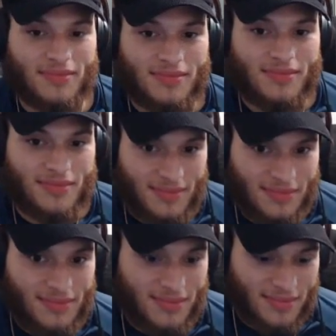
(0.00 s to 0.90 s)

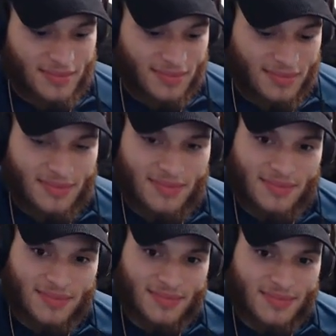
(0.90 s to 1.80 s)

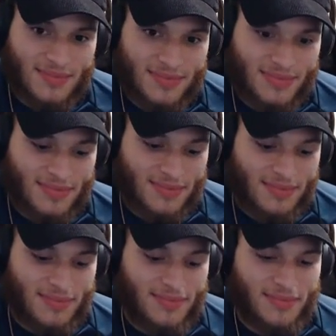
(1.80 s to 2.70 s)

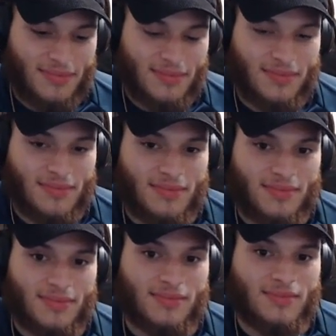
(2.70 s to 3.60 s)

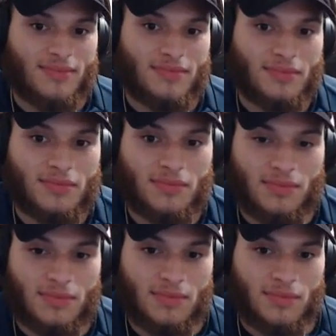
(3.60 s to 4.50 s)

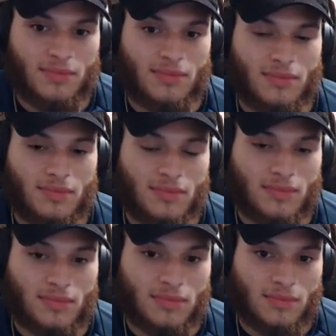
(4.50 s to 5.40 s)

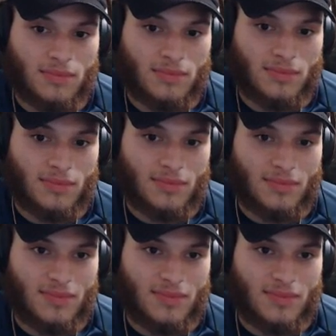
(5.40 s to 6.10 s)
[no speech]